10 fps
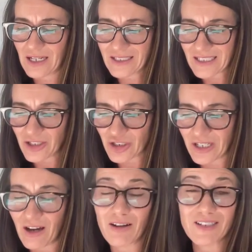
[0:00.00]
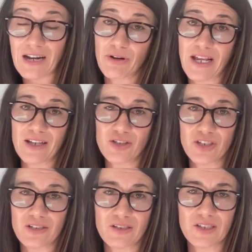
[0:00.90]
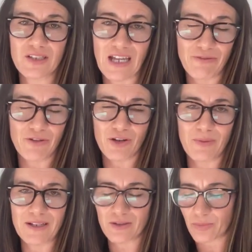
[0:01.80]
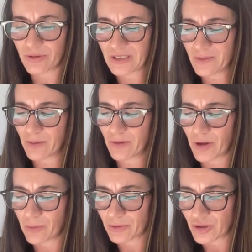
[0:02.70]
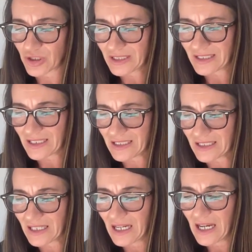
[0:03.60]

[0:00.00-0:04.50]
essentially are derogations to that fundamental principle of open justice.